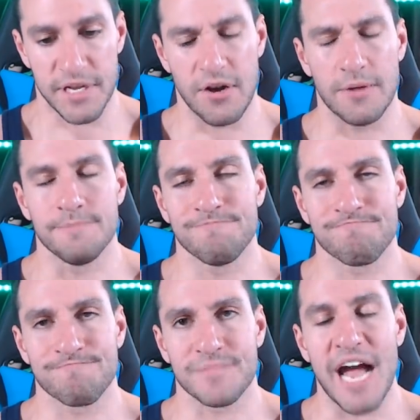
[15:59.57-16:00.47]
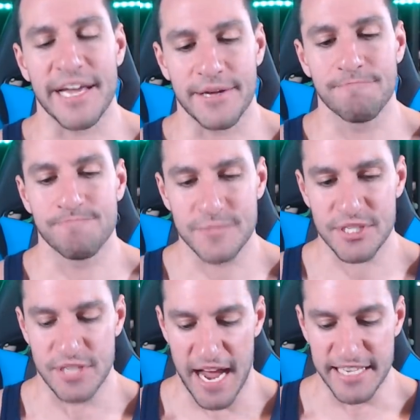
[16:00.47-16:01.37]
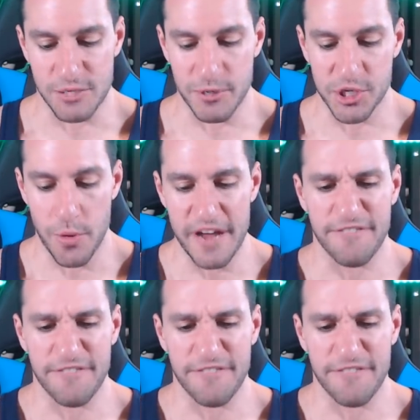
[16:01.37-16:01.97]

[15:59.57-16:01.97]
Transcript: Oh, I, I switch away